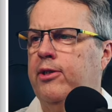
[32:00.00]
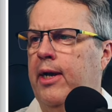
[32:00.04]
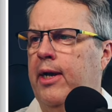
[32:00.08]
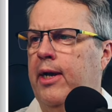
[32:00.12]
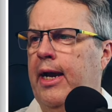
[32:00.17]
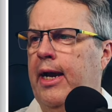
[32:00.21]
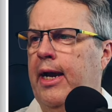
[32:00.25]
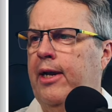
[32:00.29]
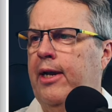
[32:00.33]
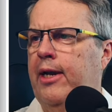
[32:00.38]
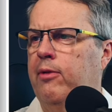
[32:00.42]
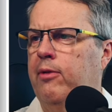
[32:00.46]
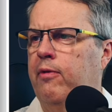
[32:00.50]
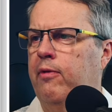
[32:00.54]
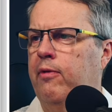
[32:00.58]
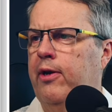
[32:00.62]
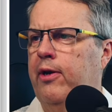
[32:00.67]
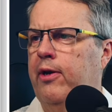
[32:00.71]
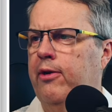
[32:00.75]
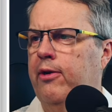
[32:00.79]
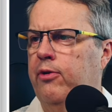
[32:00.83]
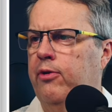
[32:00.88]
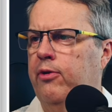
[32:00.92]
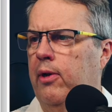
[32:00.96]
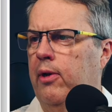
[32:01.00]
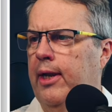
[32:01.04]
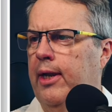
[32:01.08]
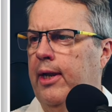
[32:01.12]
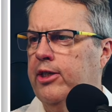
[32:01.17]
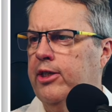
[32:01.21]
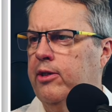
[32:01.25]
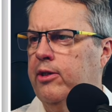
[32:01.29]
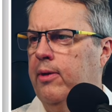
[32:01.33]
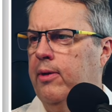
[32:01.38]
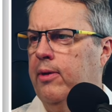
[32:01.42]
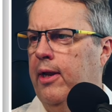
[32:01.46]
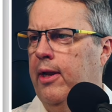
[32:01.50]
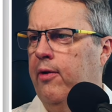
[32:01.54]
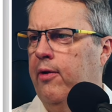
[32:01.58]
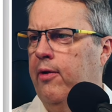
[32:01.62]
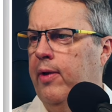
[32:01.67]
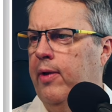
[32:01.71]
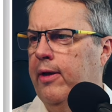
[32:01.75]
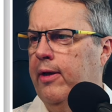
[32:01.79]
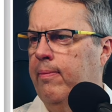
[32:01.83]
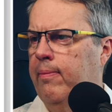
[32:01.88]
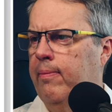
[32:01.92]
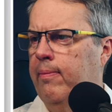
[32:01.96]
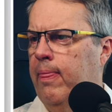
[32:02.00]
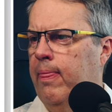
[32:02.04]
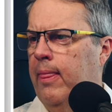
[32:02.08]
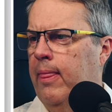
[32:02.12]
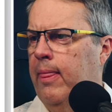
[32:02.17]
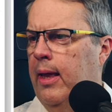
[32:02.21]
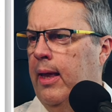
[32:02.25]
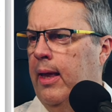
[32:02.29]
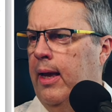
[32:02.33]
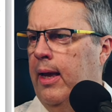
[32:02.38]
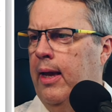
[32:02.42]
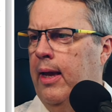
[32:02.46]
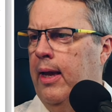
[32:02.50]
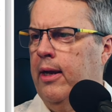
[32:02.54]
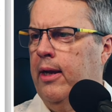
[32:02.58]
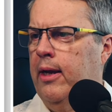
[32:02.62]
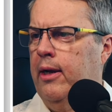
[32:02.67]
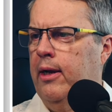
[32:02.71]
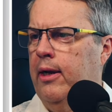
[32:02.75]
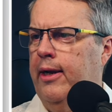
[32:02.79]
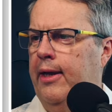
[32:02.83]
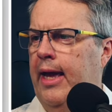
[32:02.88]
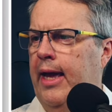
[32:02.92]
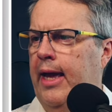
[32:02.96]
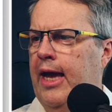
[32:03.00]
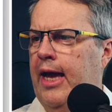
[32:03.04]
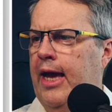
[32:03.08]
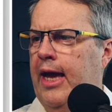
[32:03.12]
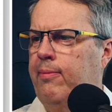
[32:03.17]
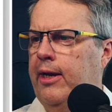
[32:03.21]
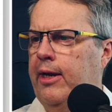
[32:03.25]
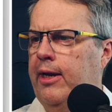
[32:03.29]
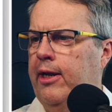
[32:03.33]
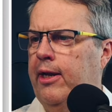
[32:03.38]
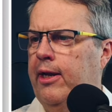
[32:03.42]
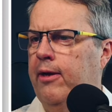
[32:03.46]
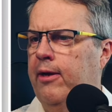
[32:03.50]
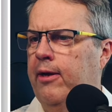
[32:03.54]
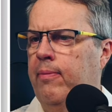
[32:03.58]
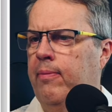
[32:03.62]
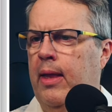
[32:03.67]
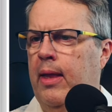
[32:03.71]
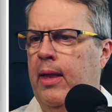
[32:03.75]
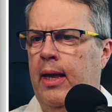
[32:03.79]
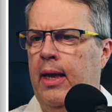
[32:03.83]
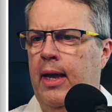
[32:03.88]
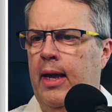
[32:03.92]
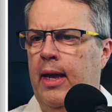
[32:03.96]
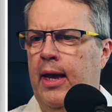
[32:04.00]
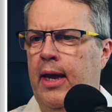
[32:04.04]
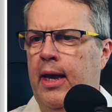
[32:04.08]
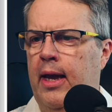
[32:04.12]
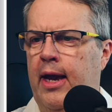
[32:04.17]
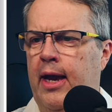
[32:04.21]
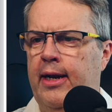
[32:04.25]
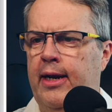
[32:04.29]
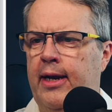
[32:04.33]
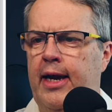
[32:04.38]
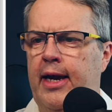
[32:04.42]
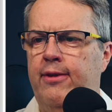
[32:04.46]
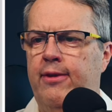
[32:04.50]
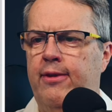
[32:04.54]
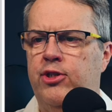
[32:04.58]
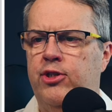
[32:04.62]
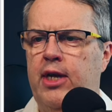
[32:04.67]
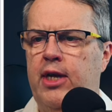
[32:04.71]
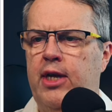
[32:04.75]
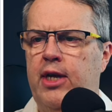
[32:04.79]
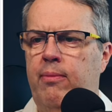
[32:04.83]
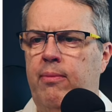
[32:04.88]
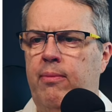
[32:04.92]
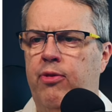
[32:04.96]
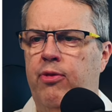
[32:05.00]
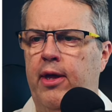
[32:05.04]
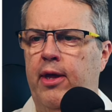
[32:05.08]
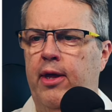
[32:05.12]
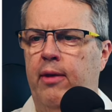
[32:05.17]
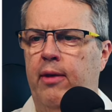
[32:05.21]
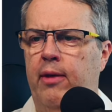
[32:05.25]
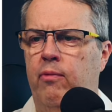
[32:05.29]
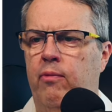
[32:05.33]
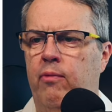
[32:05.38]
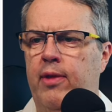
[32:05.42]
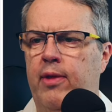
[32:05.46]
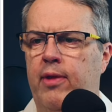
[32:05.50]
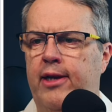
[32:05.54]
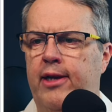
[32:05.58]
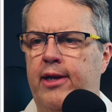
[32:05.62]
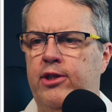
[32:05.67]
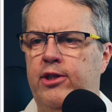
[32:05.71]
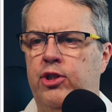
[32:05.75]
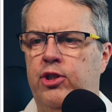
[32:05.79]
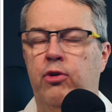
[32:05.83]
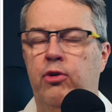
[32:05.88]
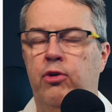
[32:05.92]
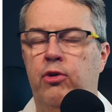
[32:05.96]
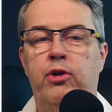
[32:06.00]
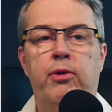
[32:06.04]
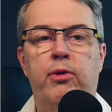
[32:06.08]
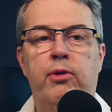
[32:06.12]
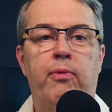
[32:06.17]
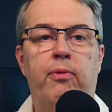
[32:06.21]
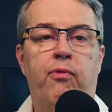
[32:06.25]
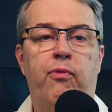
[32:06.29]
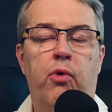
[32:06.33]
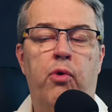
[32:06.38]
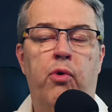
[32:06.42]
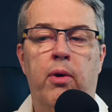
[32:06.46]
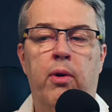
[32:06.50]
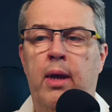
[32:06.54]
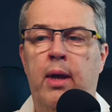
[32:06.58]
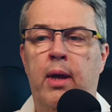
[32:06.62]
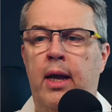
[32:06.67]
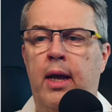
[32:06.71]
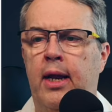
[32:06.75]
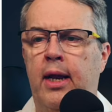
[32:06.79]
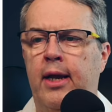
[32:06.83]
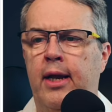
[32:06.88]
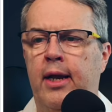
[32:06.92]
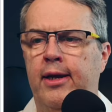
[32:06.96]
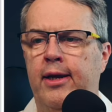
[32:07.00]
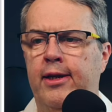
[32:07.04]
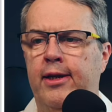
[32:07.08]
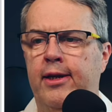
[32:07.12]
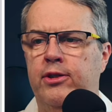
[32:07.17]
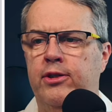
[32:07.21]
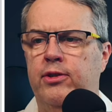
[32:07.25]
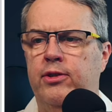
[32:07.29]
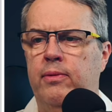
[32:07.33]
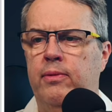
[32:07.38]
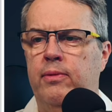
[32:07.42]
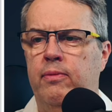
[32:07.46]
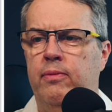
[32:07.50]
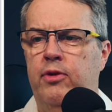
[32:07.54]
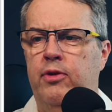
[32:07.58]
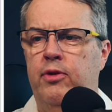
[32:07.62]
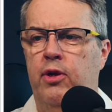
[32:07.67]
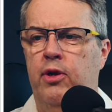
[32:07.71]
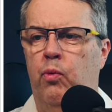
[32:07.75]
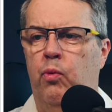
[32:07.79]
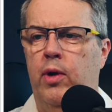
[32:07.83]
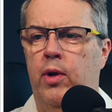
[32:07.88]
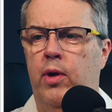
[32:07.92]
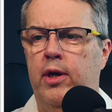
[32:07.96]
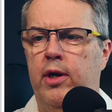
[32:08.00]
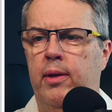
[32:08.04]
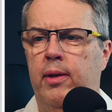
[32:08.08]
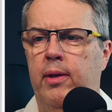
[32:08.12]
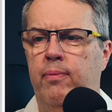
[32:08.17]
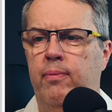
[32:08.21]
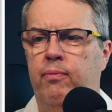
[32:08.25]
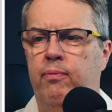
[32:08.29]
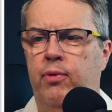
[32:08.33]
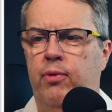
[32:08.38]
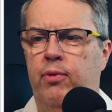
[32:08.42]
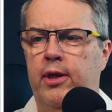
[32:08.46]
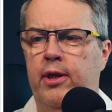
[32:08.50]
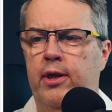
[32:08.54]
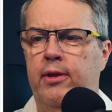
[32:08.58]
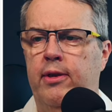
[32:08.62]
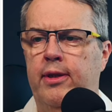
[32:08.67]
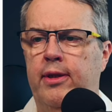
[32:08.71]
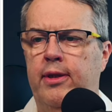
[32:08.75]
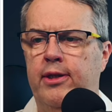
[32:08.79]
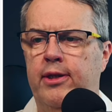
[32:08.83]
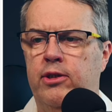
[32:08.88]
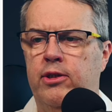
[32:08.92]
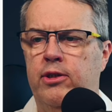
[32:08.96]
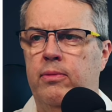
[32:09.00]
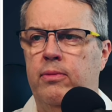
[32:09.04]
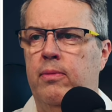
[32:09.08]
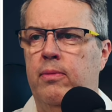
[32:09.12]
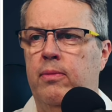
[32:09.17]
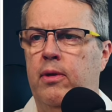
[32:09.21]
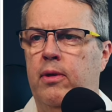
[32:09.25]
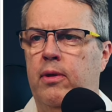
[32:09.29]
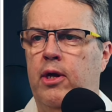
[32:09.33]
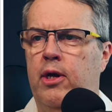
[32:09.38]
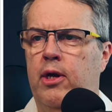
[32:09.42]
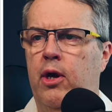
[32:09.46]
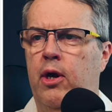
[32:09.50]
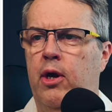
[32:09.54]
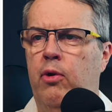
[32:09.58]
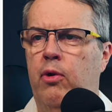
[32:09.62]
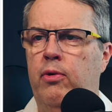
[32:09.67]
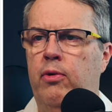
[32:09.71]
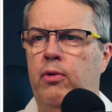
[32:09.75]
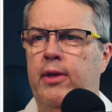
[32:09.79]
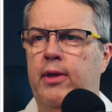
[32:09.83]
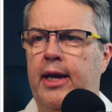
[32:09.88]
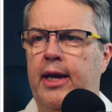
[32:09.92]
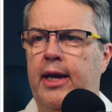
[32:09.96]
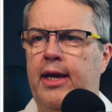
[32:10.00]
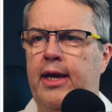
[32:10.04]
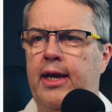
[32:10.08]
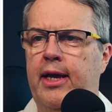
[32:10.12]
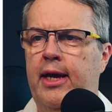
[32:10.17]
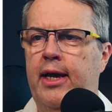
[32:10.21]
had to come over here to the lesson area, click add media, and I had the same thing that I just showed you before. Is do you want to put in this code that I get